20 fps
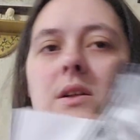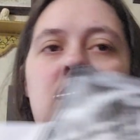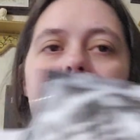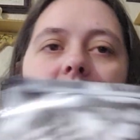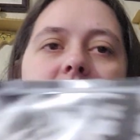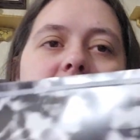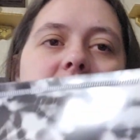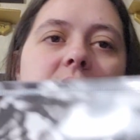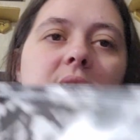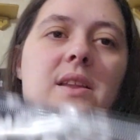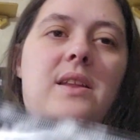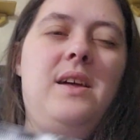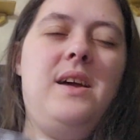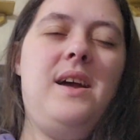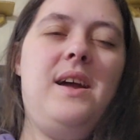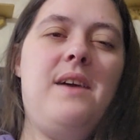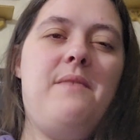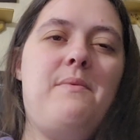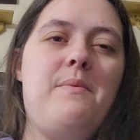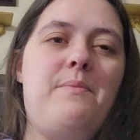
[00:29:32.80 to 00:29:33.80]
and then
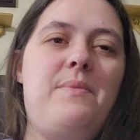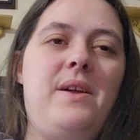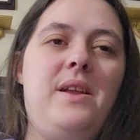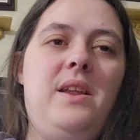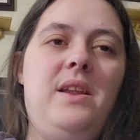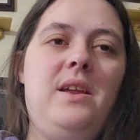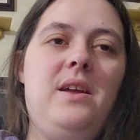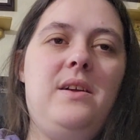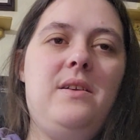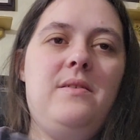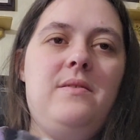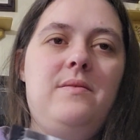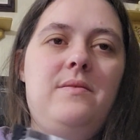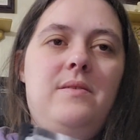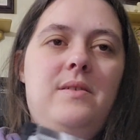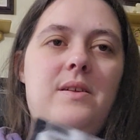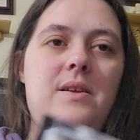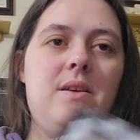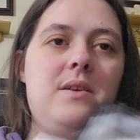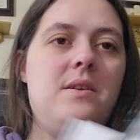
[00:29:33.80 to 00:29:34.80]
I have a pen here.
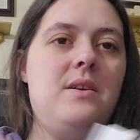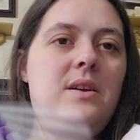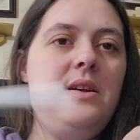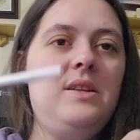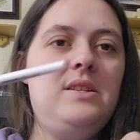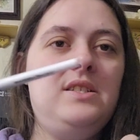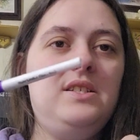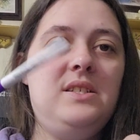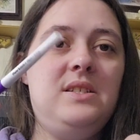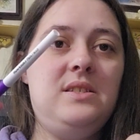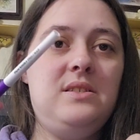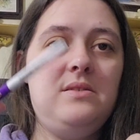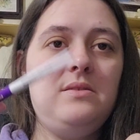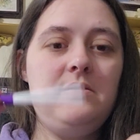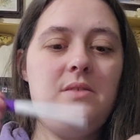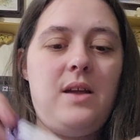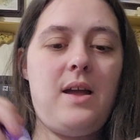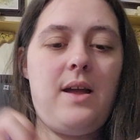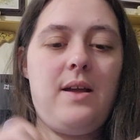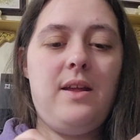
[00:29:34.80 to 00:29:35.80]
It's just
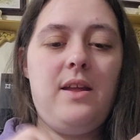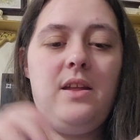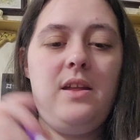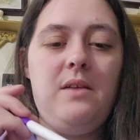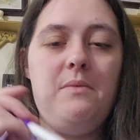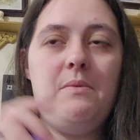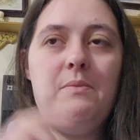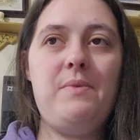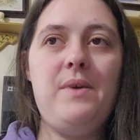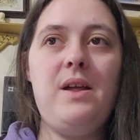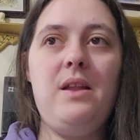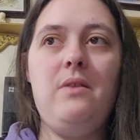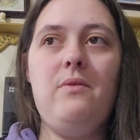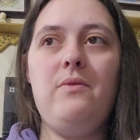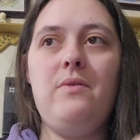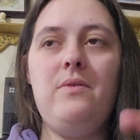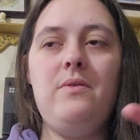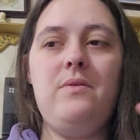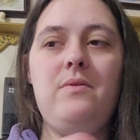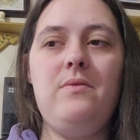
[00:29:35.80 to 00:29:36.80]
I keep a
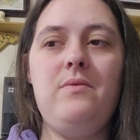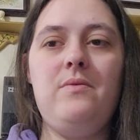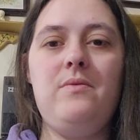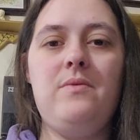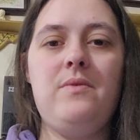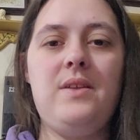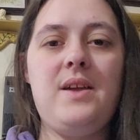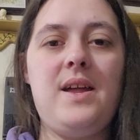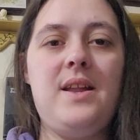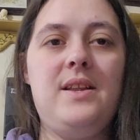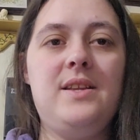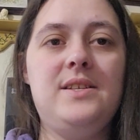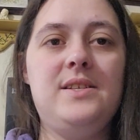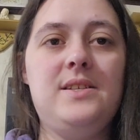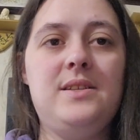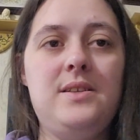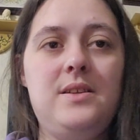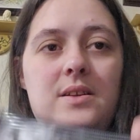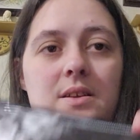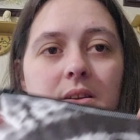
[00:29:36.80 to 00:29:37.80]
pen and
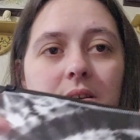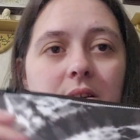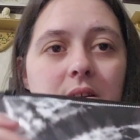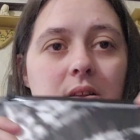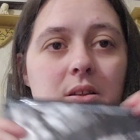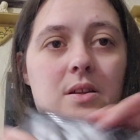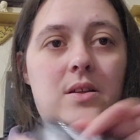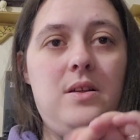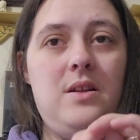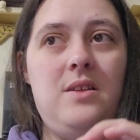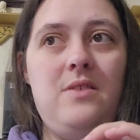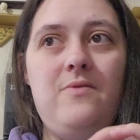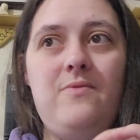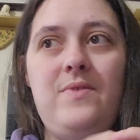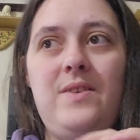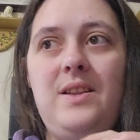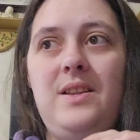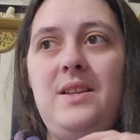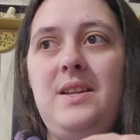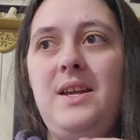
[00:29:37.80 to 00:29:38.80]
just
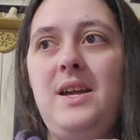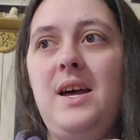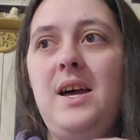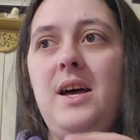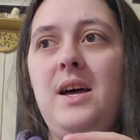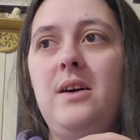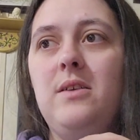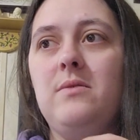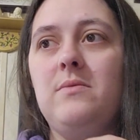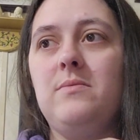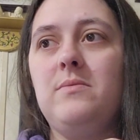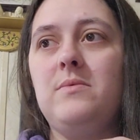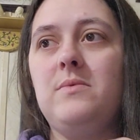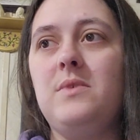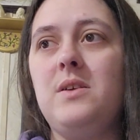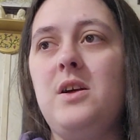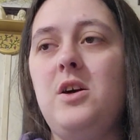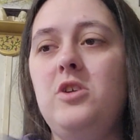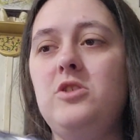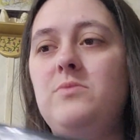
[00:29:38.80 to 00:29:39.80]
written down
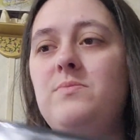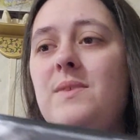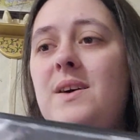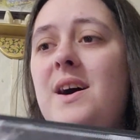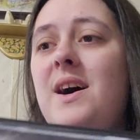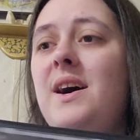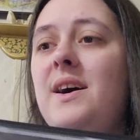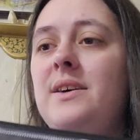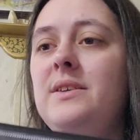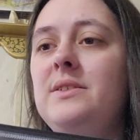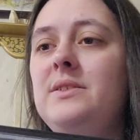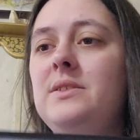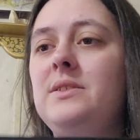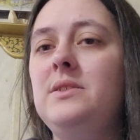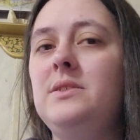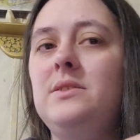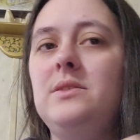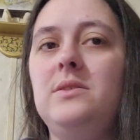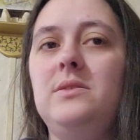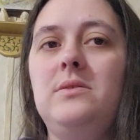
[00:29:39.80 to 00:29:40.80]
close by.
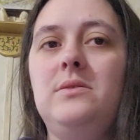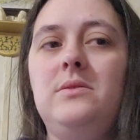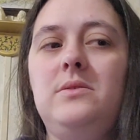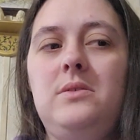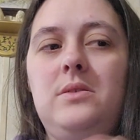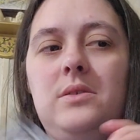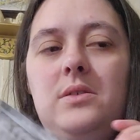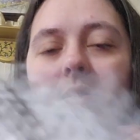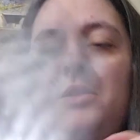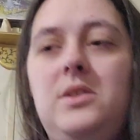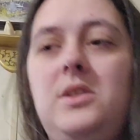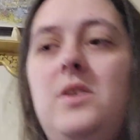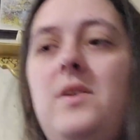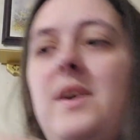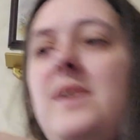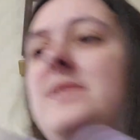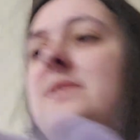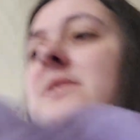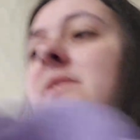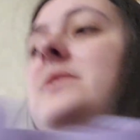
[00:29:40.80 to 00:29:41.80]
So
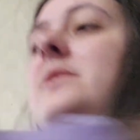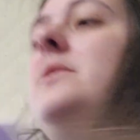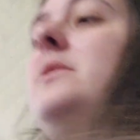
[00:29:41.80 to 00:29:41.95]
I